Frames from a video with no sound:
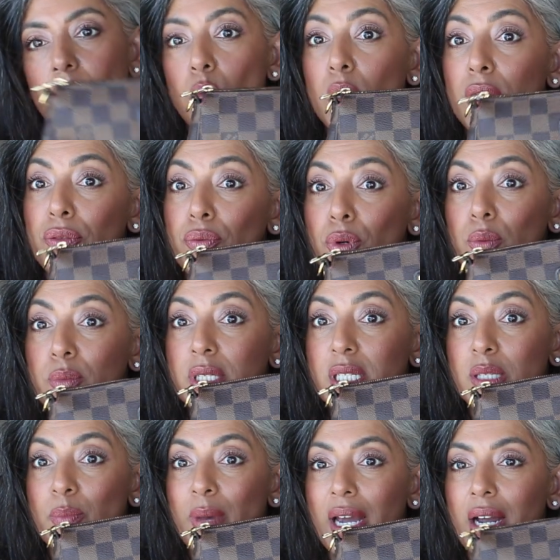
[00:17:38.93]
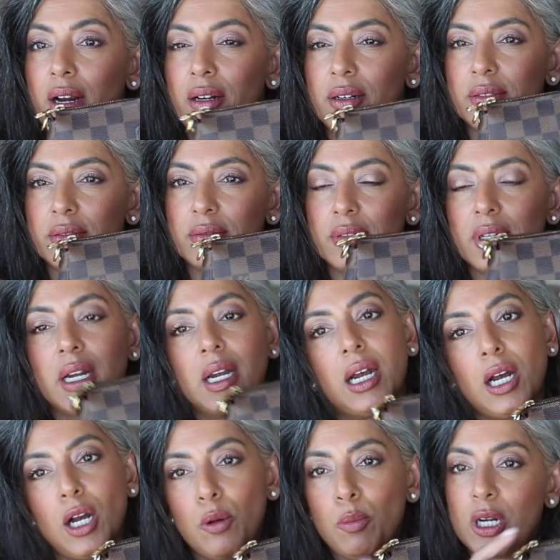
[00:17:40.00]
With room to spare.
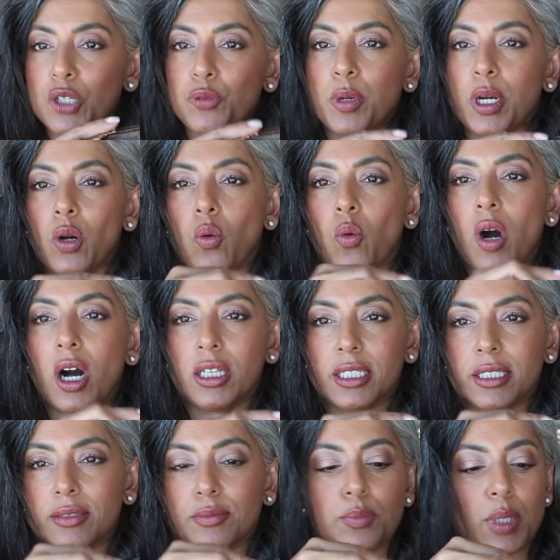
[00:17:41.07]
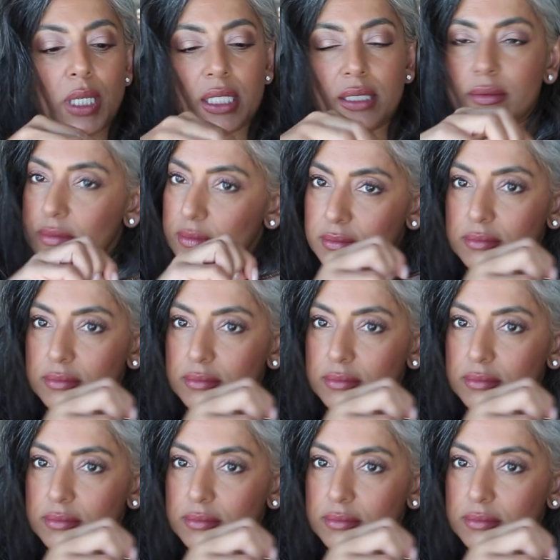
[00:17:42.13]
Much bigger wallet, but